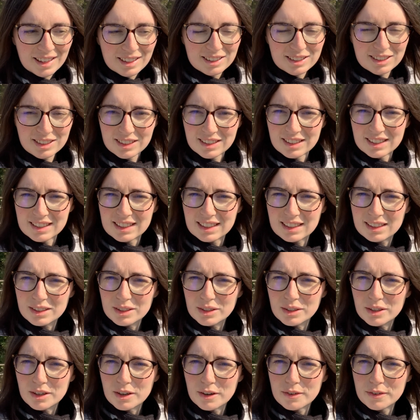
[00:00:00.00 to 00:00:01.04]
So I did
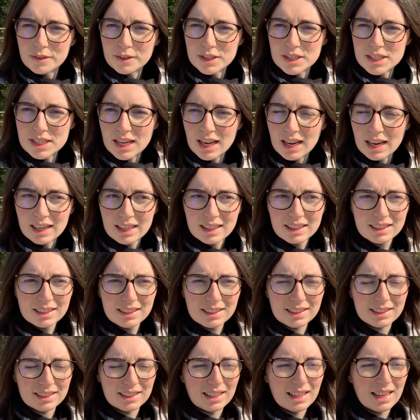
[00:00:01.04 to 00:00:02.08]
the first island,
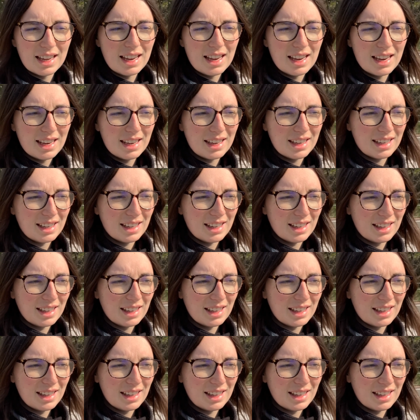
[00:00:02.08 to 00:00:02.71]
and